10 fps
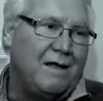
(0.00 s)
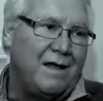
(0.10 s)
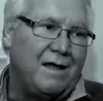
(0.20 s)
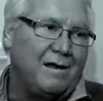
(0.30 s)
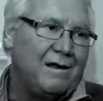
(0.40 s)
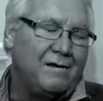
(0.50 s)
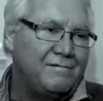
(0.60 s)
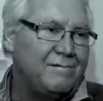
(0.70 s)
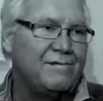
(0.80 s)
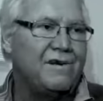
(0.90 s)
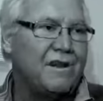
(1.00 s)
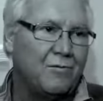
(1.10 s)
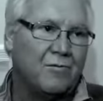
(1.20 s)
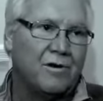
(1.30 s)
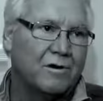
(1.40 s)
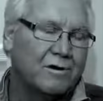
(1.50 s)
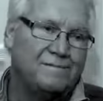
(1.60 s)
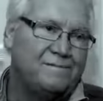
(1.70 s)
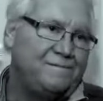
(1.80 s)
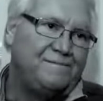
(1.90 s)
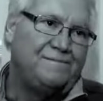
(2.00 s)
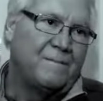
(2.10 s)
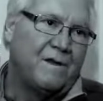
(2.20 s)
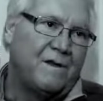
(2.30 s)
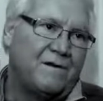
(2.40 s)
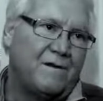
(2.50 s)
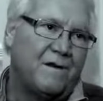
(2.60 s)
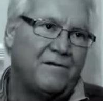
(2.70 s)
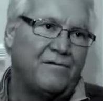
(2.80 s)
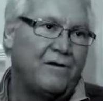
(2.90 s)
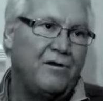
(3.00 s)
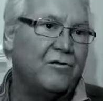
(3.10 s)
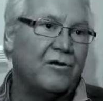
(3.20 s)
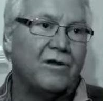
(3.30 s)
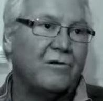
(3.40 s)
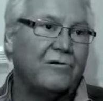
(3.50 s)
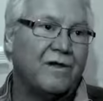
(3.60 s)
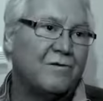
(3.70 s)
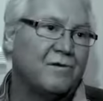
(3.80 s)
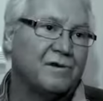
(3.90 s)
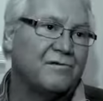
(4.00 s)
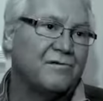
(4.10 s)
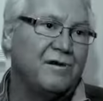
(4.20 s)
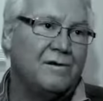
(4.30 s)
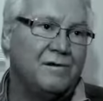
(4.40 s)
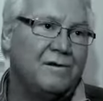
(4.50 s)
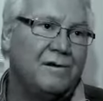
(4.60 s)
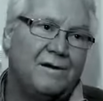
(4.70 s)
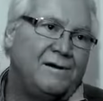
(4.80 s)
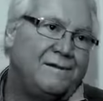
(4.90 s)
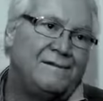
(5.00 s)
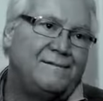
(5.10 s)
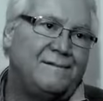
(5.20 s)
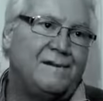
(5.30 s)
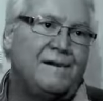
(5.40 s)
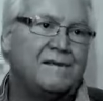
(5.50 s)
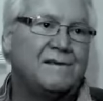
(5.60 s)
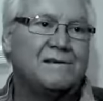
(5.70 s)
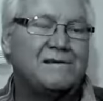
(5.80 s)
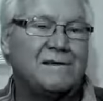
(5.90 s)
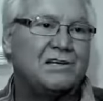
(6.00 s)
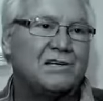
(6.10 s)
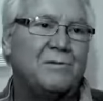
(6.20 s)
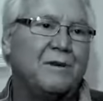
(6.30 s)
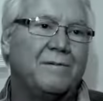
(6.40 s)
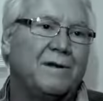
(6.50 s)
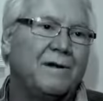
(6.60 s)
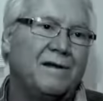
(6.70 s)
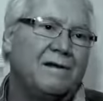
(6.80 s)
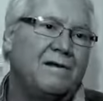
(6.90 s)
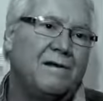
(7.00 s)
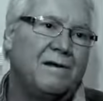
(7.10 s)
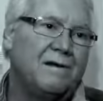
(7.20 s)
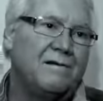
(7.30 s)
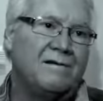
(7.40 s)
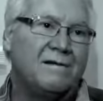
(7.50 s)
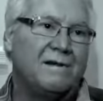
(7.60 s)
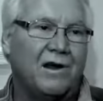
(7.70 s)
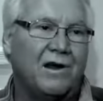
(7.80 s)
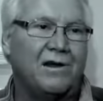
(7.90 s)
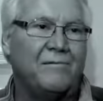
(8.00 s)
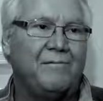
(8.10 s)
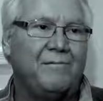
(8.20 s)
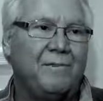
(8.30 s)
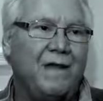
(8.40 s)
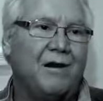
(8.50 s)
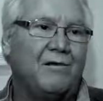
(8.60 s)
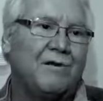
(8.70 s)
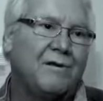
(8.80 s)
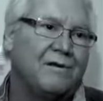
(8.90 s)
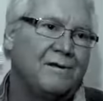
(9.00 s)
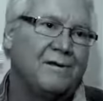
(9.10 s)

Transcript: and if it doesn't work for you, or you don't think it works for you, it's an experiment in trying to be healthier,